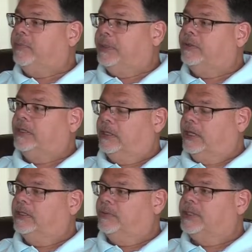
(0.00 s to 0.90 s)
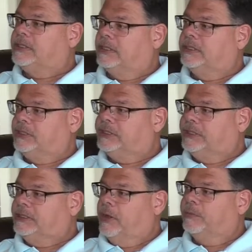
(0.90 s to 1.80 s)
building at
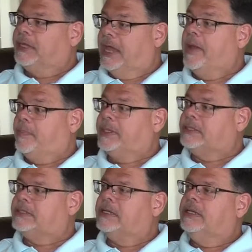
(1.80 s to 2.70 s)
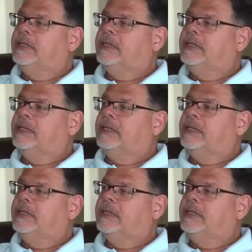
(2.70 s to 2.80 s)
UNCG on campus.